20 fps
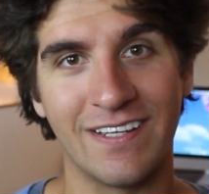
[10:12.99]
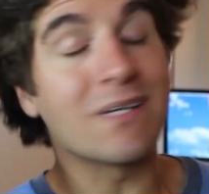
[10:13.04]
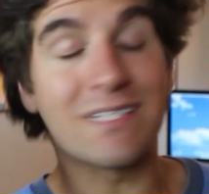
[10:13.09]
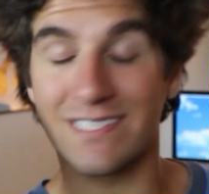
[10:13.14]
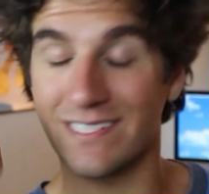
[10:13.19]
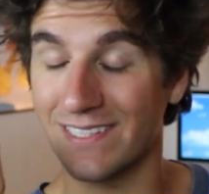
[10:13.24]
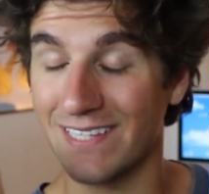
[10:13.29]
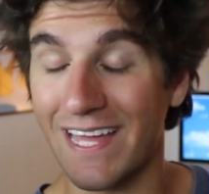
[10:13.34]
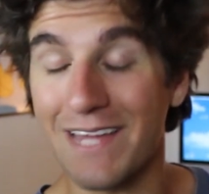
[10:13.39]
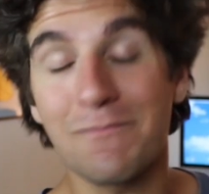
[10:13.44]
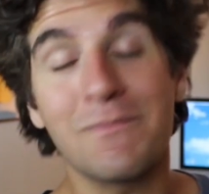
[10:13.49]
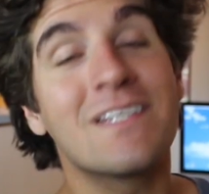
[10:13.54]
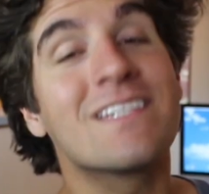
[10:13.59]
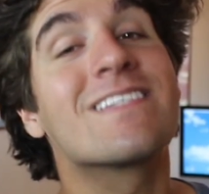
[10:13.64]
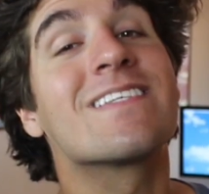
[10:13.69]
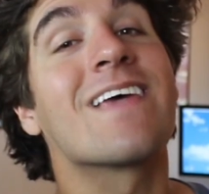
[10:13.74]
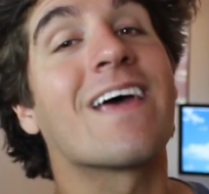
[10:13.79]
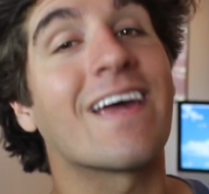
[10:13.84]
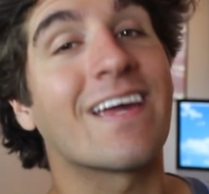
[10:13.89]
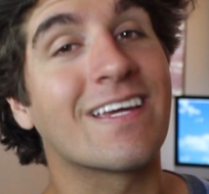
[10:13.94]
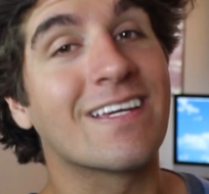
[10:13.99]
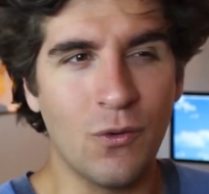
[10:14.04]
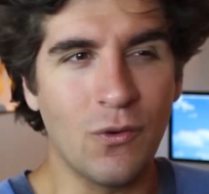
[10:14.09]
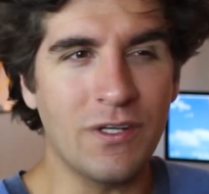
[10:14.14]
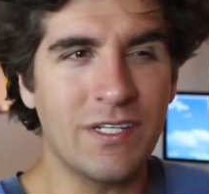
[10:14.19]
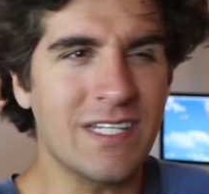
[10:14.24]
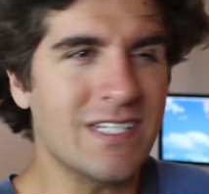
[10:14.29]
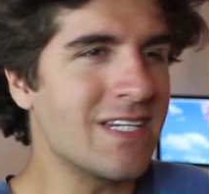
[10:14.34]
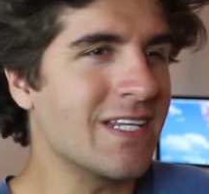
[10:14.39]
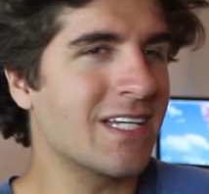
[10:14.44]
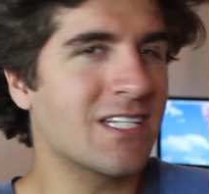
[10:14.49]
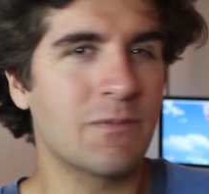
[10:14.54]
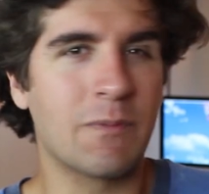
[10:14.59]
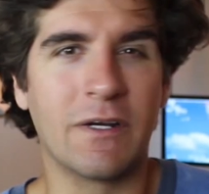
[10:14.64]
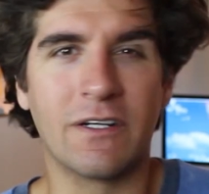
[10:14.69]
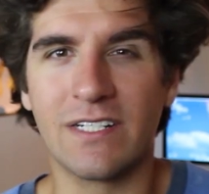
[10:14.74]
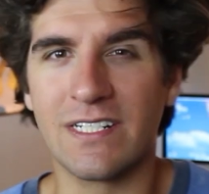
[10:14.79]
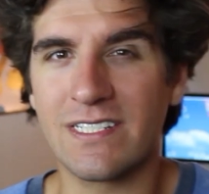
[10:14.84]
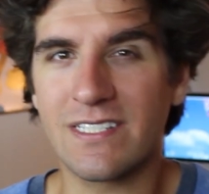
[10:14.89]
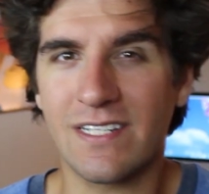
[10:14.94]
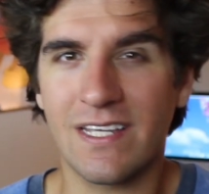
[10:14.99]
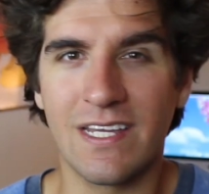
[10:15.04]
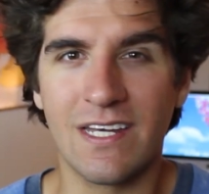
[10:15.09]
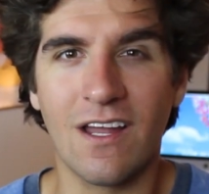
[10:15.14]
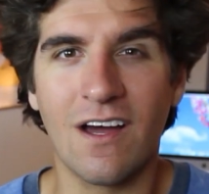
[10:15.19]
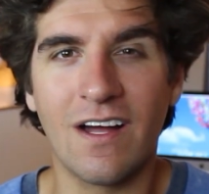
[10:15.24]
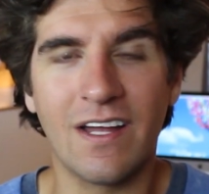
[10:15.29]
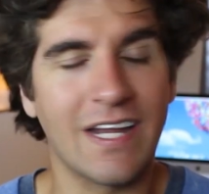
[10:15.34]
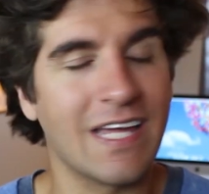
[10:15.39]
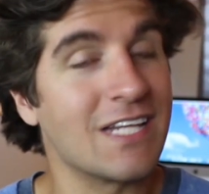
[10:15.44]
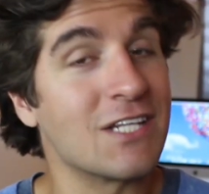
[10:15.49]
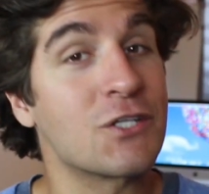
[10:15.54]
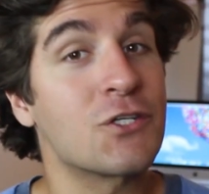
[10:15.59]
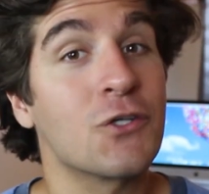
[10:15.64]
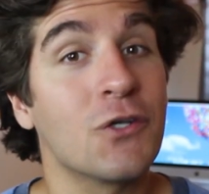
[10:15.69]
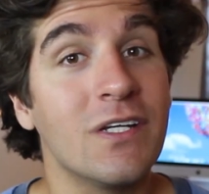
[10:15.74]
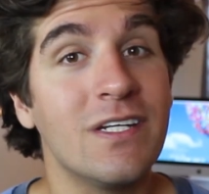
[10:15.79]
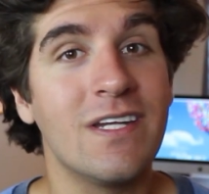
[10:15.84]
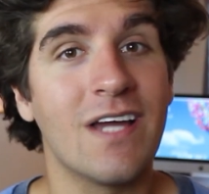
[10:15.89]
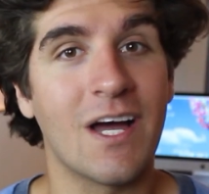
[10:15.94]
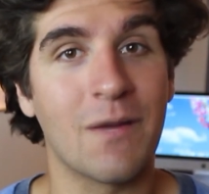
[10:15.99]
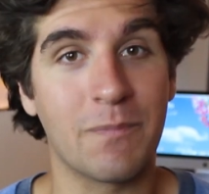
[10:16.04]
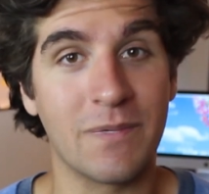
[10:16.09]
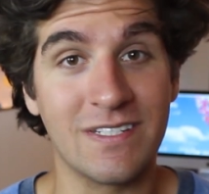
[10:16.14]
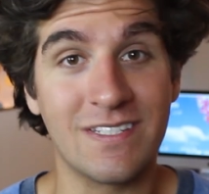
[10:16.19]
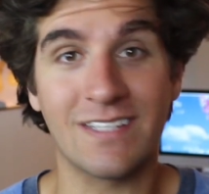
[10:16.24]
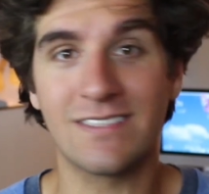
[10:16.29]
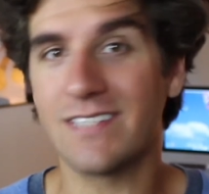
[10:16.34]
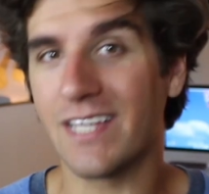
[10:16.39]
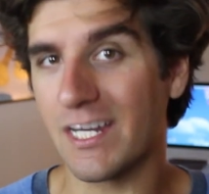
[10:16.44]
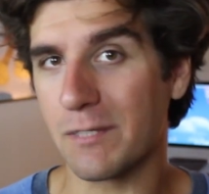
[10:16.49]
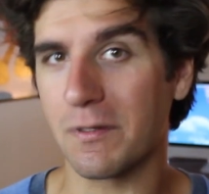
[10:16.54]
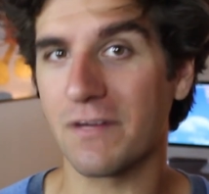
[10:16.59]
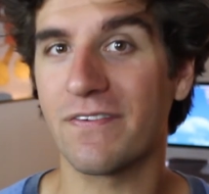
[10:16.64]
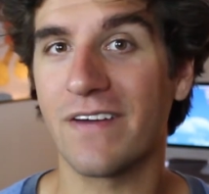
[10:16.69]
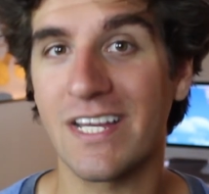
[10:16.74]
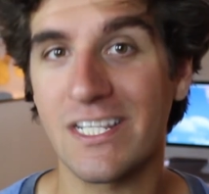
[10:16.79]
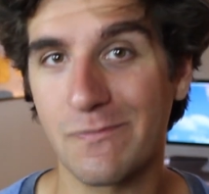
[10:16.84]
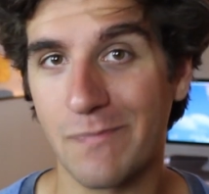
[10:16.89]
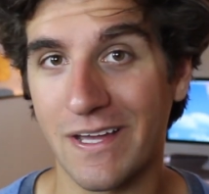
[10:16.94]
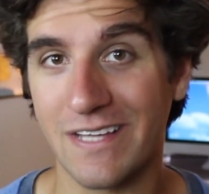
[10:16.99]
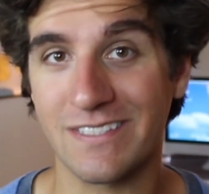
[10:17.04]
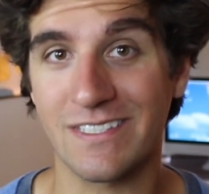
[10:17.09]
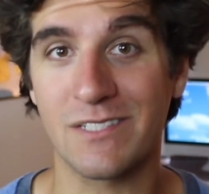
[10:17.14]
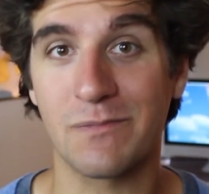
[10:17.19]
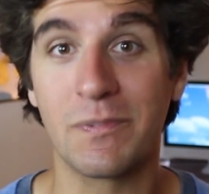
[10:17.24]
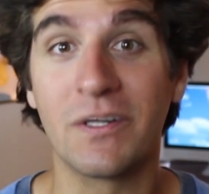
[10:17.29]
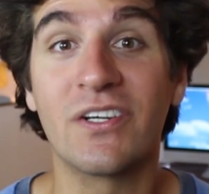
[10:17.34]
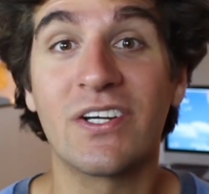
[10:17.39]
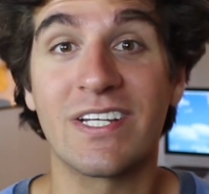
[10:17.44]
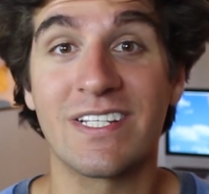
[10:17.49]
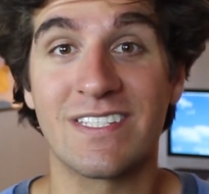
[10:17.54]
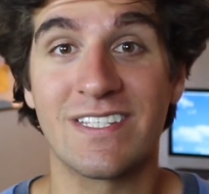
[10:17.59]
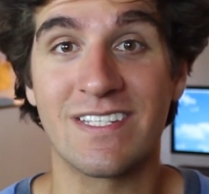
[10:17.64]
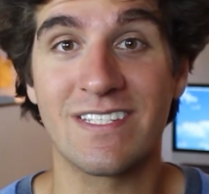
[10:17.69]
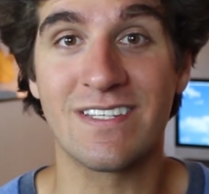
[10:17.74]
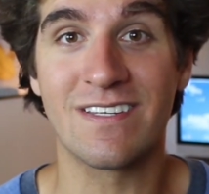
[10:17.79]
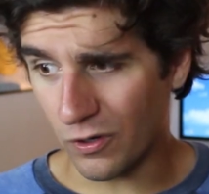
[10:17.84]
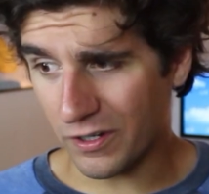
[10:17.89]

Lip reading: But let me say, your Disney experience cannot and should not be dictated by FastPass experiences.